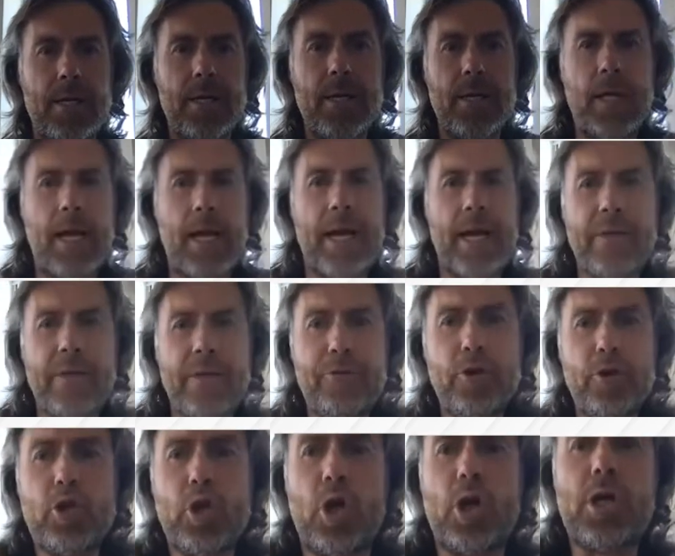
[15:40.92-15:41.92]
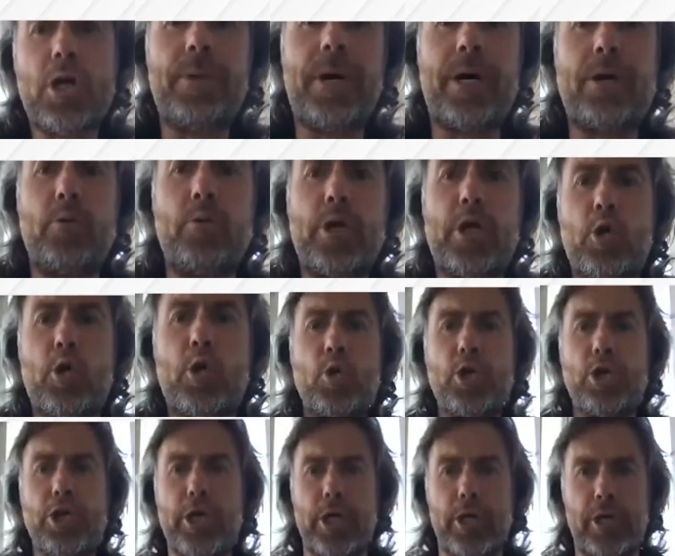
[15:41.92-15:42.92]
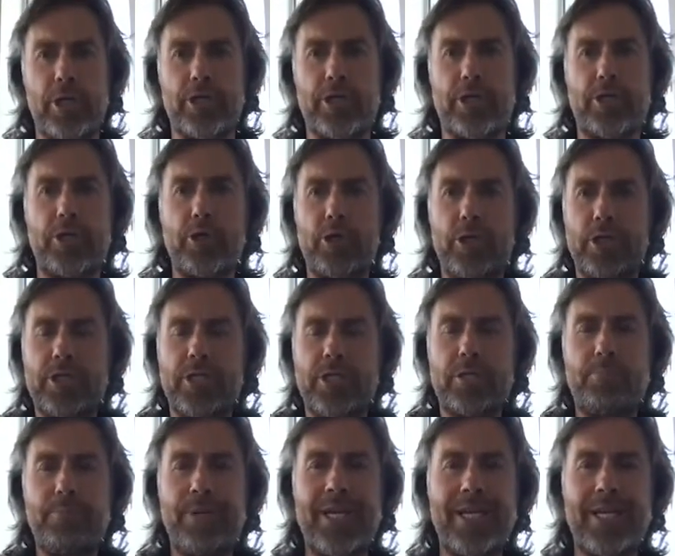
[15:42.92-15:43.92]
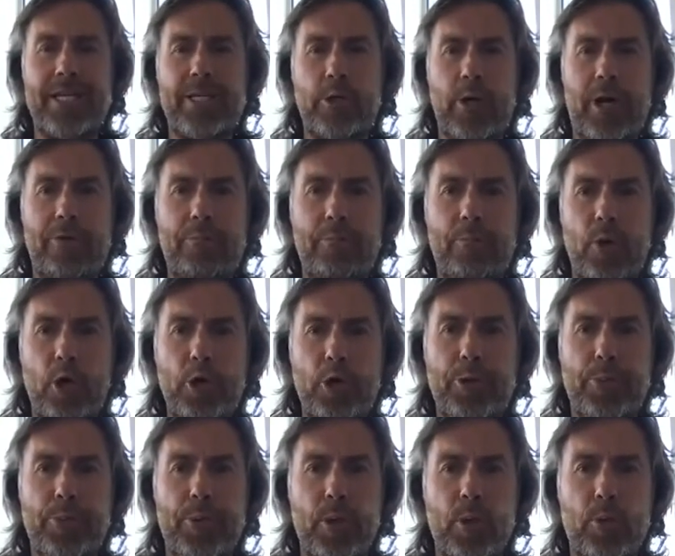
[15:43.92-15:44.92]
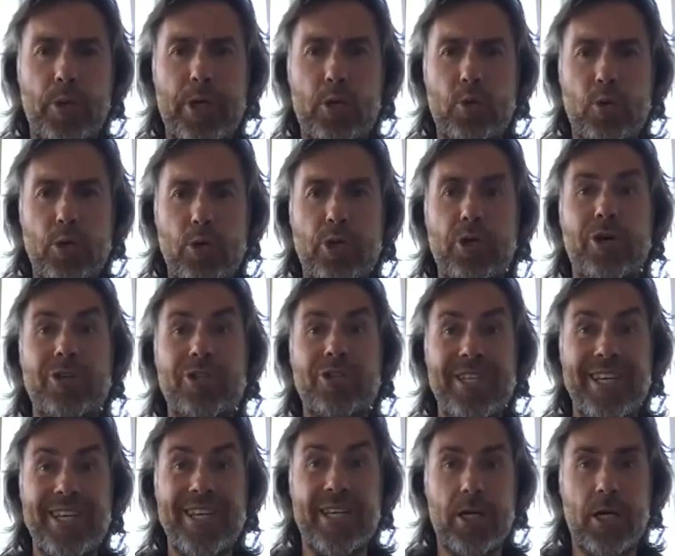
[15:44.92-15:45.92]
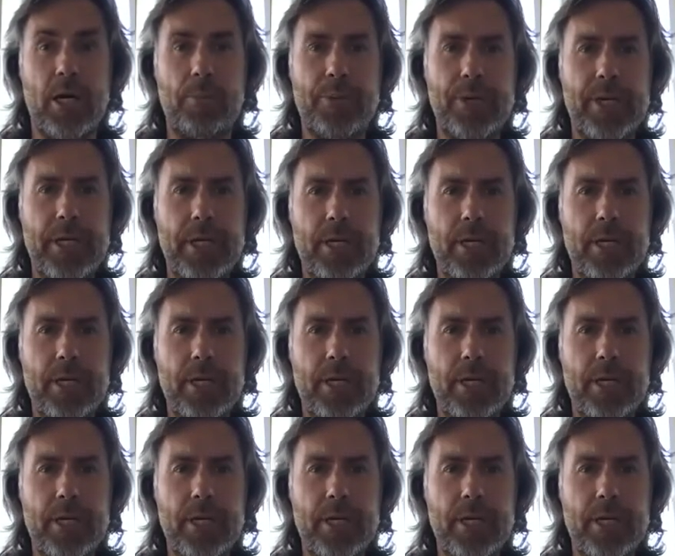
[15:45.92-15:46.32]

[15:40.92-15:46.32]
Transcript: And if you talk about recruiters, does this mean that you have multiple recruiters in the company?